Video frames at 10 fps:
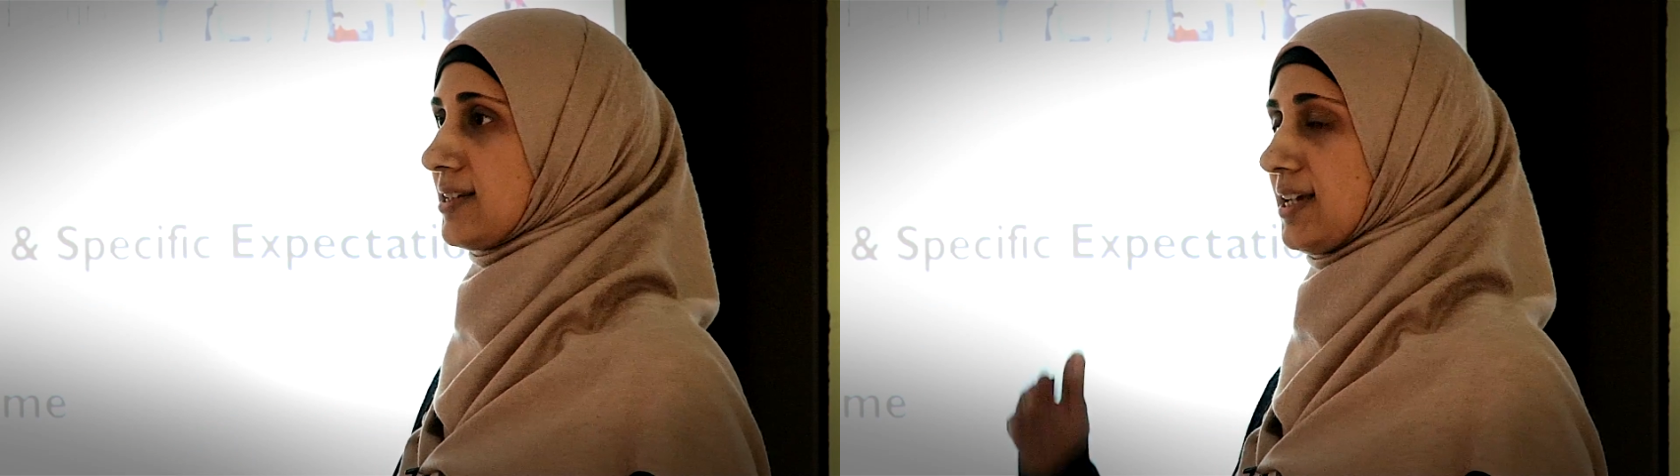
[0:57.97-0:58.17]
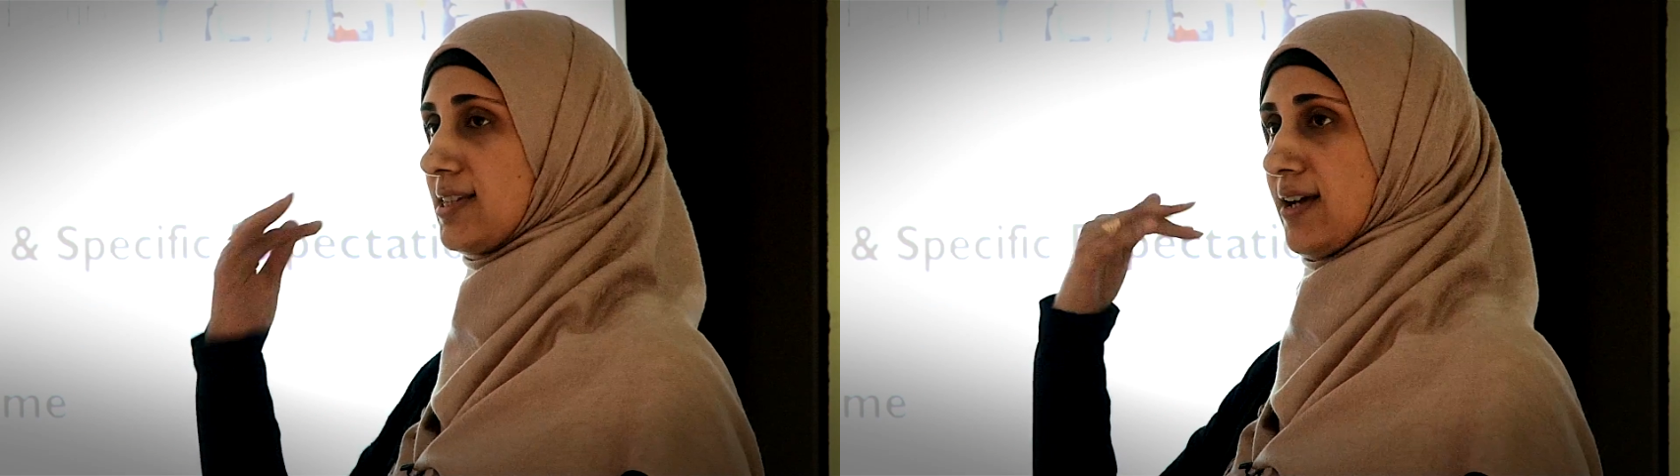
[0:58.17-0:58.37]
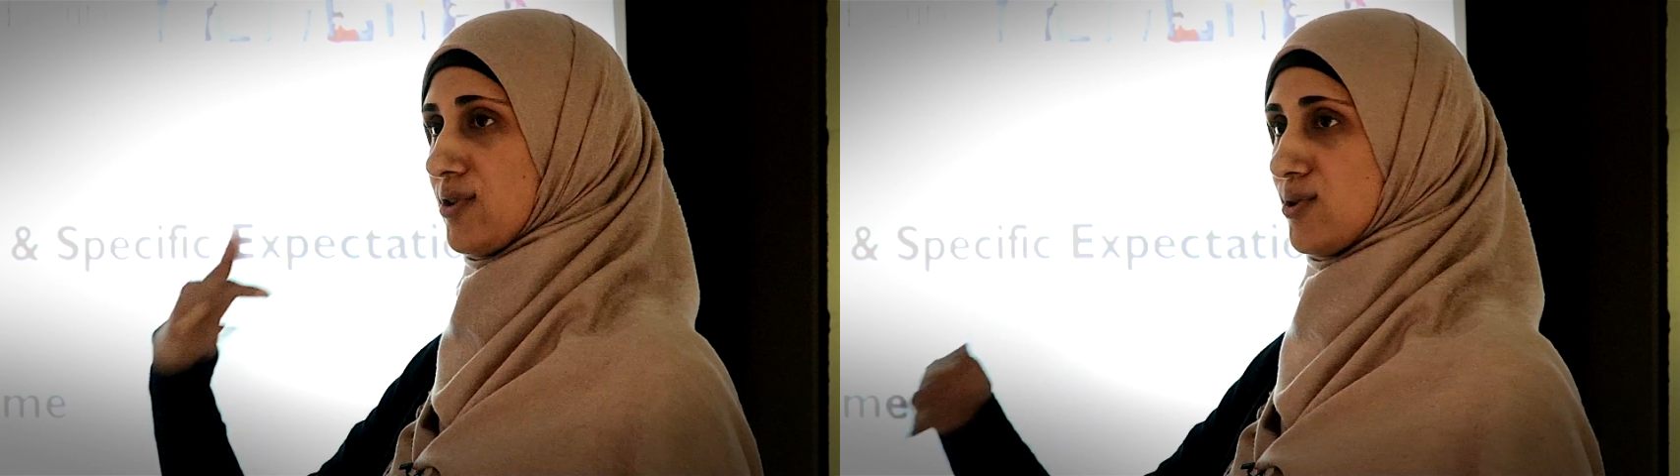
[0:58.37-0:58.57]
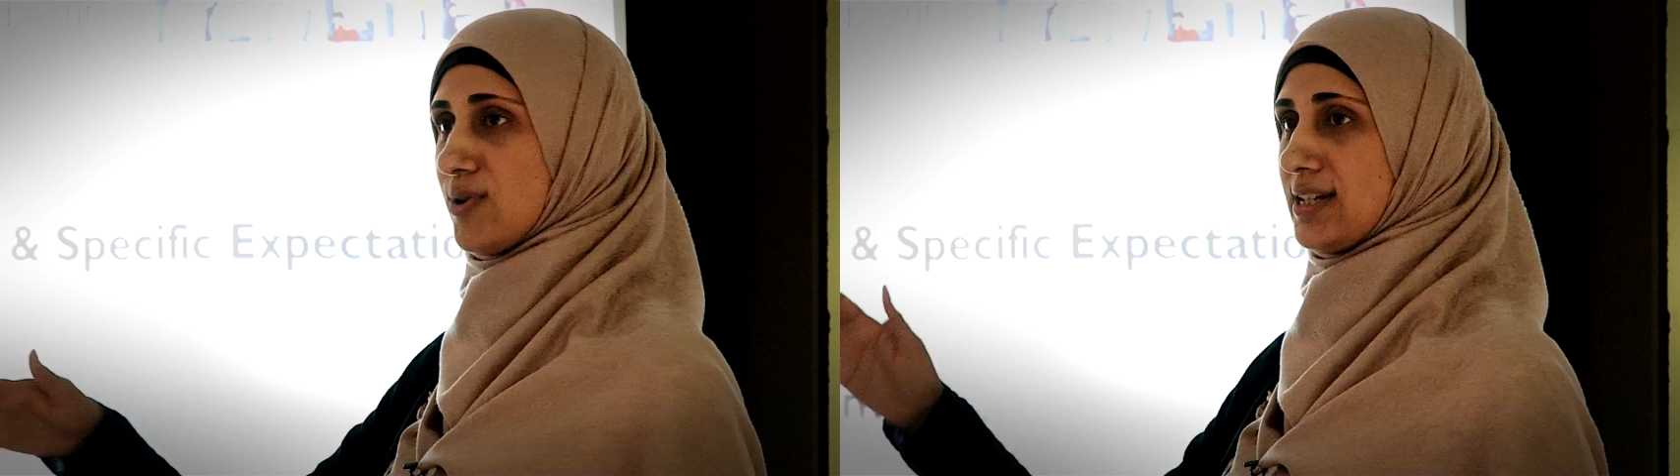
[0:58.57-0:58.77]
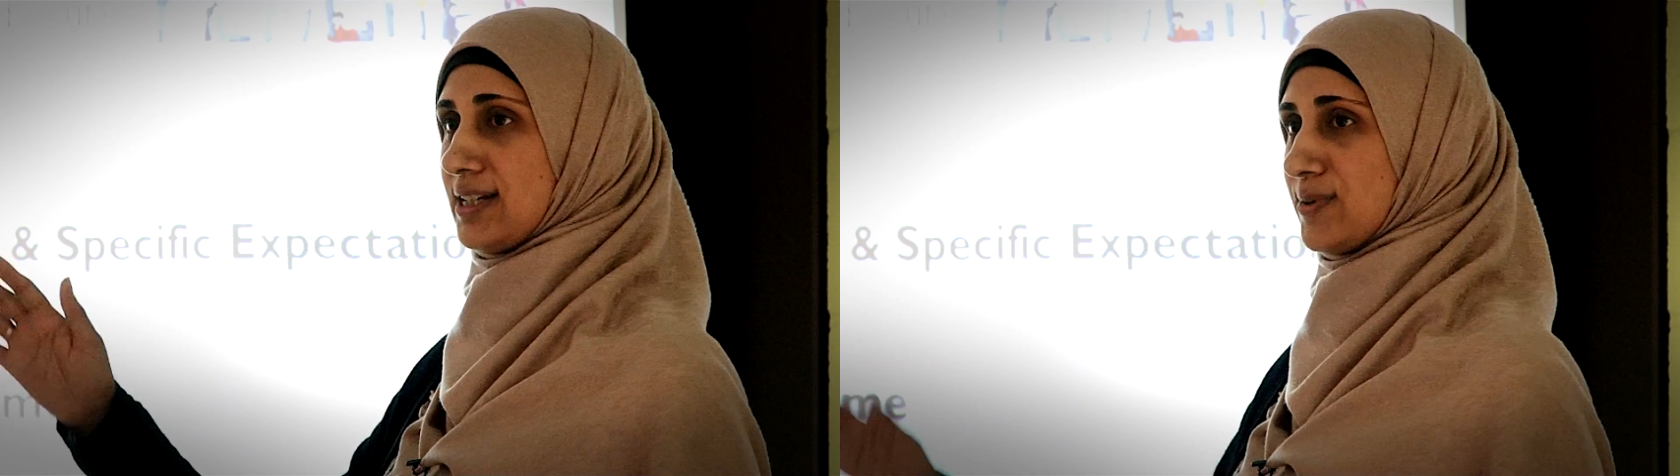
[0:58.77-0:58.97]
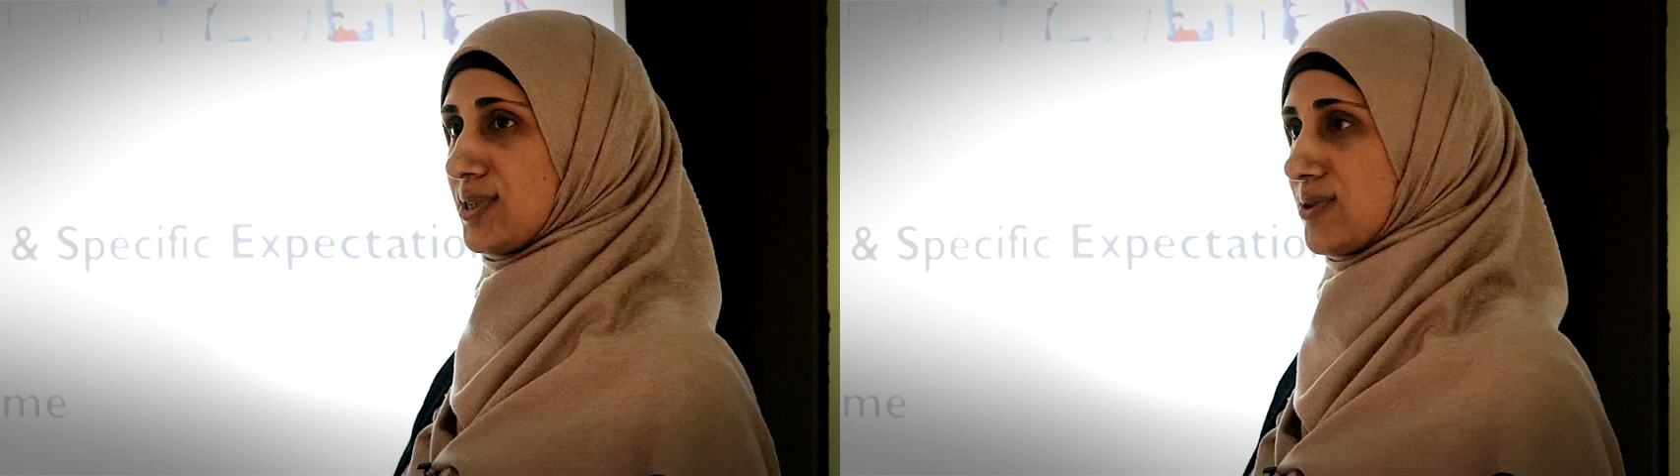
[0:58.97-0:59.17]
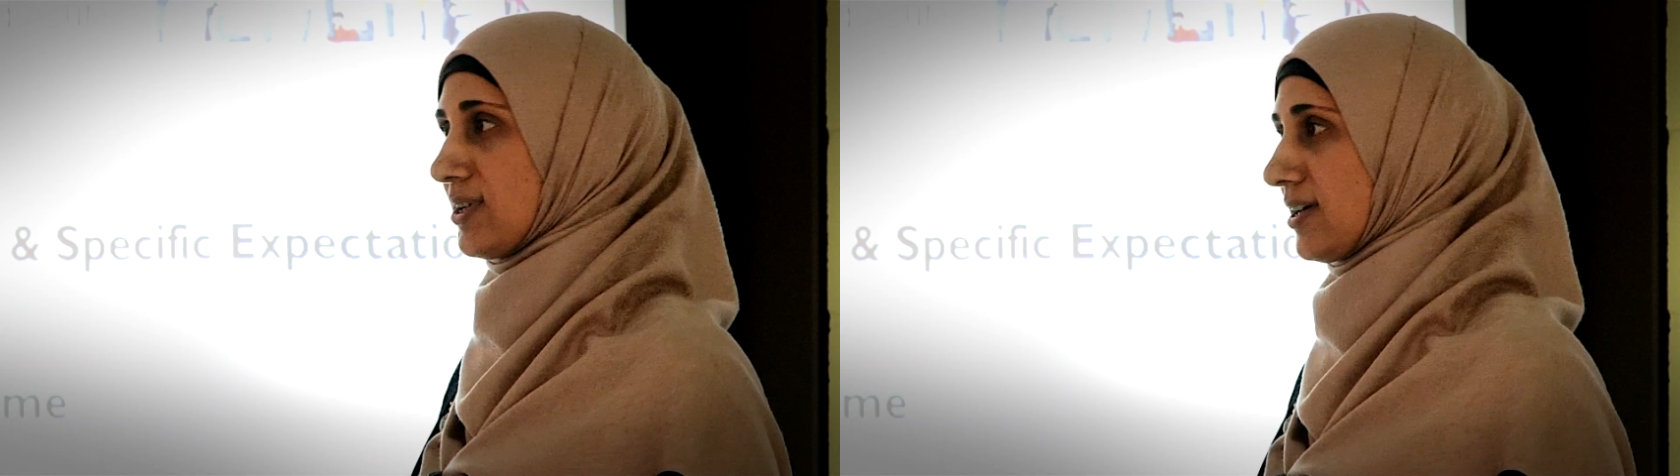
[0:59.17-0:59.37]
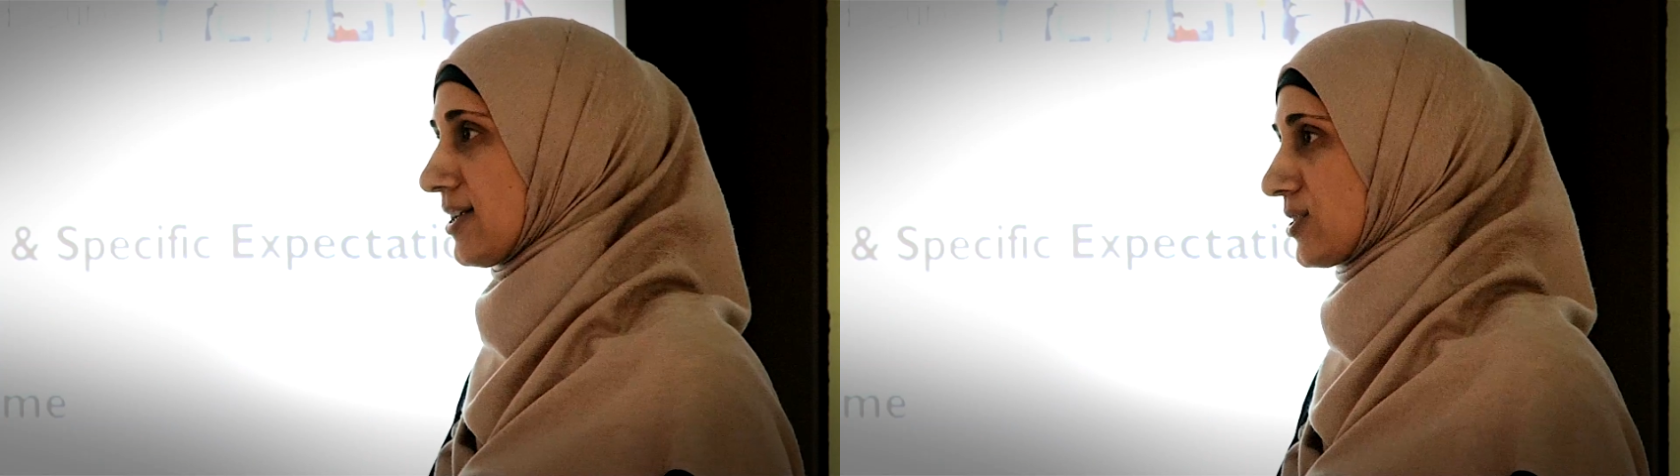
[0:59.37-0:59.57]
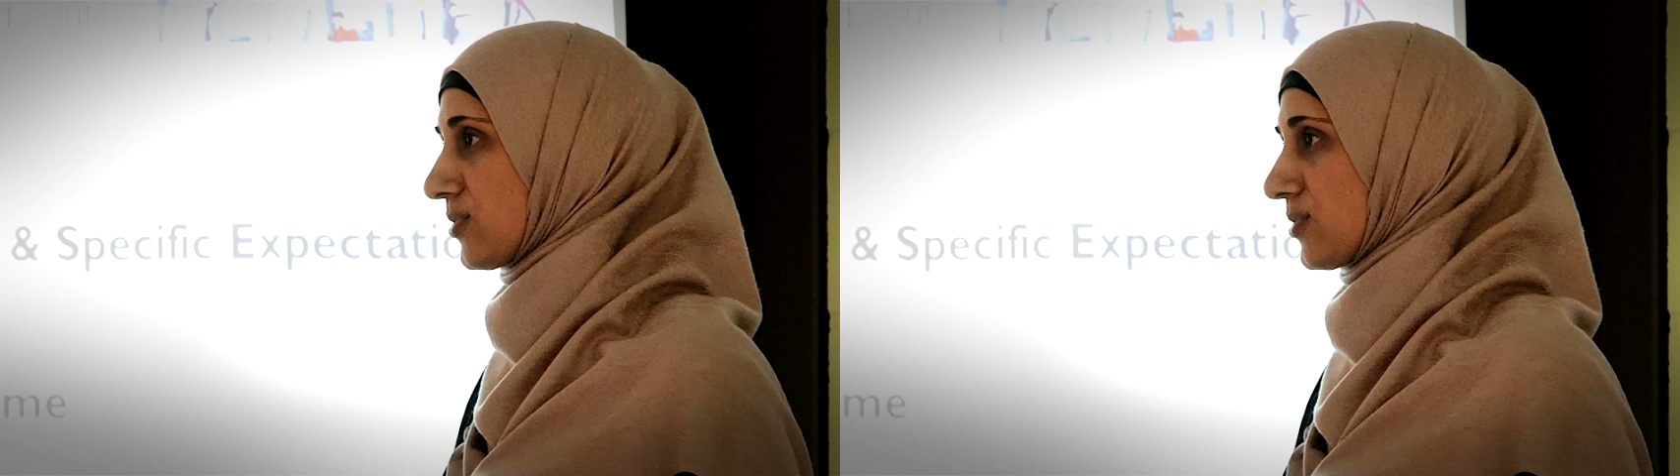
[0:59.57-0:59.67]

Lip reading: Kids have no idea what's going on.